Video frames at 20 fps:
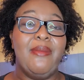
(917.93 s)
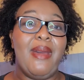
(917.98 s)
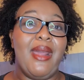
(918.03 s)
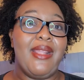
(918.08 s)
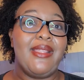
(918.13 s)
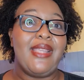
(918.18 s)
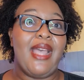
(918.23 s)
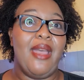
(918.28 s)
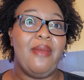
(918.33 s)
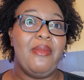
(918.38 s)
by
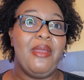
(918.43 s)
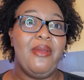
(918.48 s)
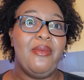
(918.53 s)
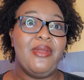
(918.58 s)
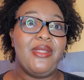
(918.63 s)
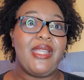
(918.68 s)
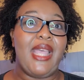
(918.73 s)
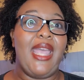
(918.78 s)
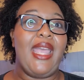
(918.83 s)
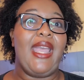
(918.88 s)
the time he
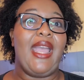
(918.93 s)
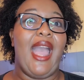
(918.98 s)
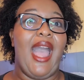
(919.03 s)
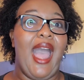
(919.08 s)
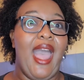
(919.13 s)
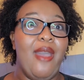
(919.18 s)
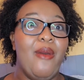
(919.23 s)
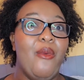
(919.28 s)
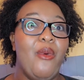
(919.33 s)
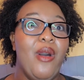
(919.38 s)
was like,
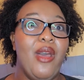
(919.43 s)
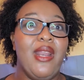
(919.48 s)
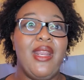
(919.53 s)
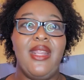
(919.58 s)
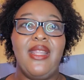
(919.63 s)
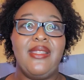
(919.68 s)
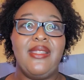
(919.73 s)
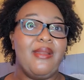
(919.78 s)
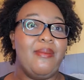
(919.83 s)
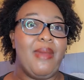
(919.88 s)
I
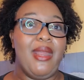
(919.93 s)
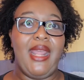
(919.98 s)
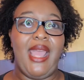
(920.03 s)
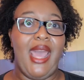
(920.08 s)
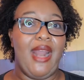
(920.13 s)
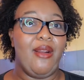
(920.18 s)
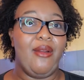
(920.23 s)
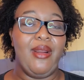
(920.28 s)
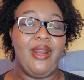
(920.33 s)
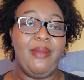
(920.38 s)
wanted, somebody
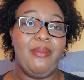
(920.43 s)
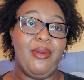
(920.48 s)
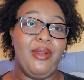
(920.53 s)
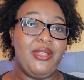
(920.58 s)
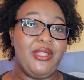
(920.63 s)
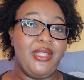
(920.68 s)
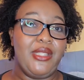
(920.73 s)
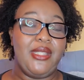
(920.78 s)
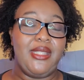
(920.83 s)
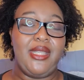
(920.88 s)
had already
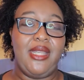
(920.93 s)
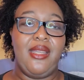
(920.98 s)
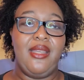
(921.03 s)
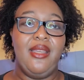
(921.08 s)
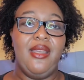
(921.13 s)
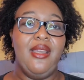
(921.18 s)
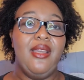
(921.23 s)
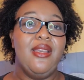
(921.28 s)
purchased it.